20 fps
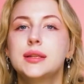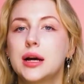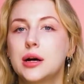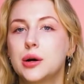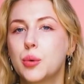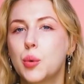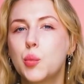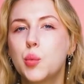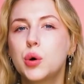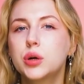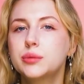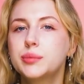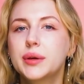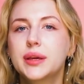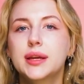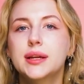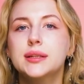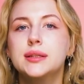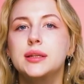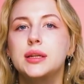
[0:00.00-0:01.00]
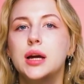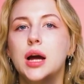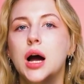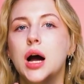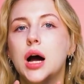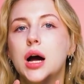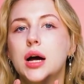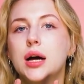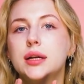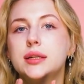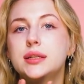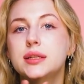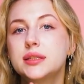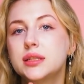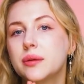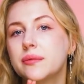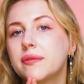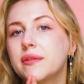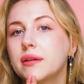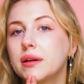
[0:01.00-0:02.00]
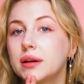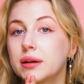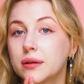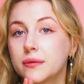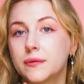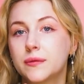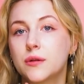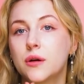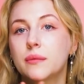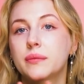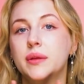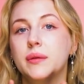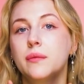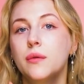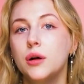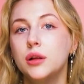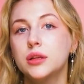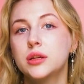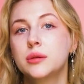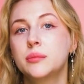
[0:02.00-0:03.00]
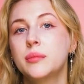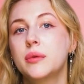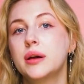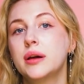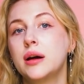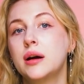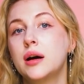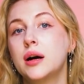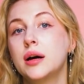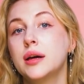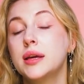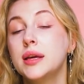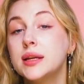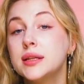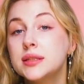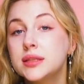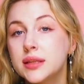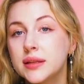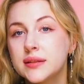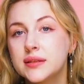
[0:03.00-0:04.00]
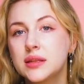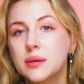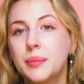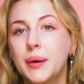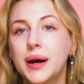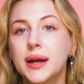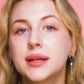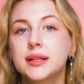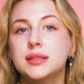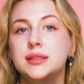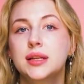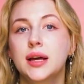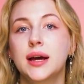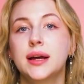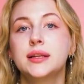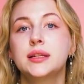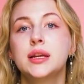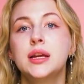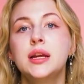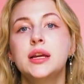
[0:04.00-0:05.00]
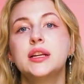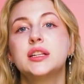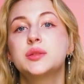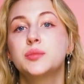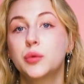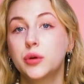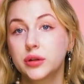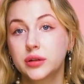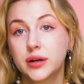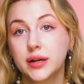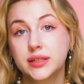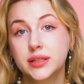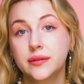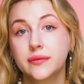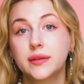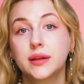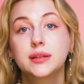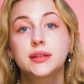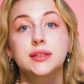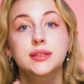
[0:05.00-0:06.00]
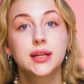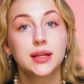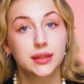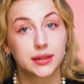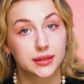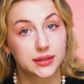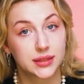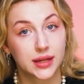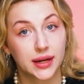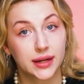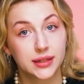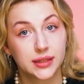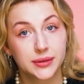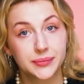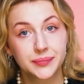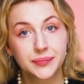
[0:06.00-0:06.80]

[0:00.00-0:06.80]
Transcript: Now, what we can decipher from the volume is the buying side is more aggressive than the selling side.